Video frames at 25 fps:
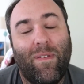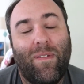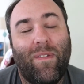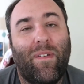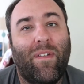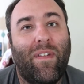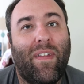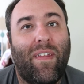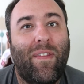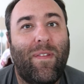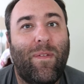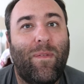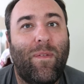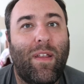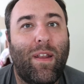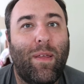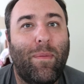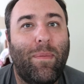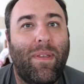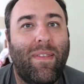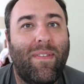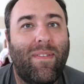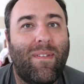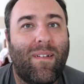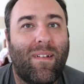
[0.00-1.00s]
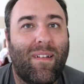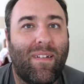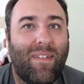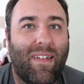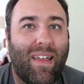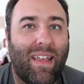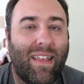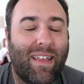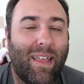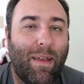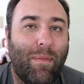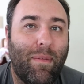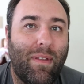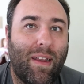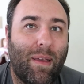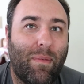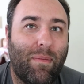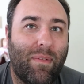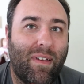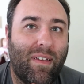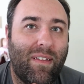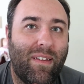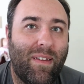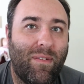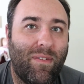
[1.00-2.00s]
So if you like this video, please go to like, comment down
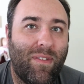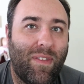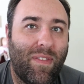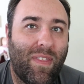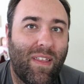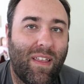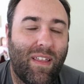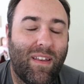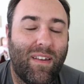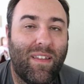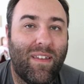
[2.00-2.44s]
below, tell me what you think,